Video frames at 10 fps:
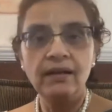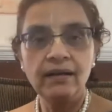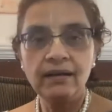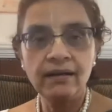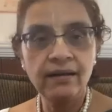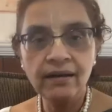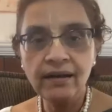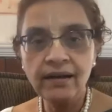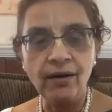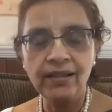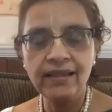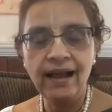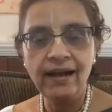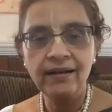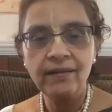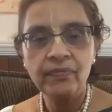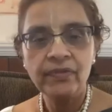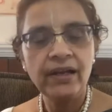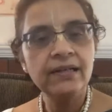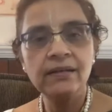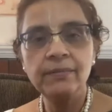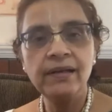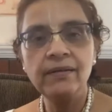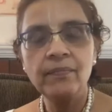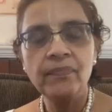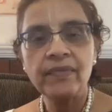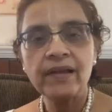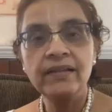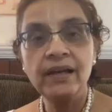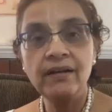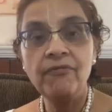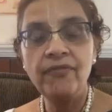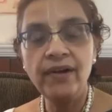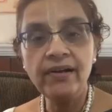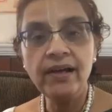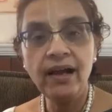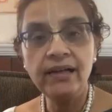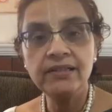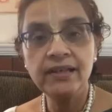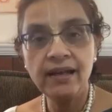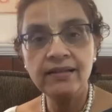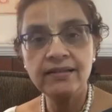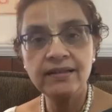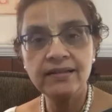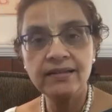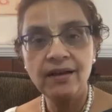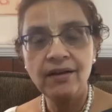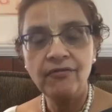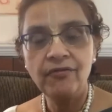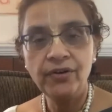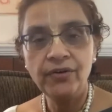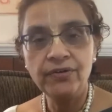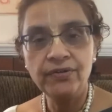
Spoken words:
read all that, it'll be, there are very high chances for you to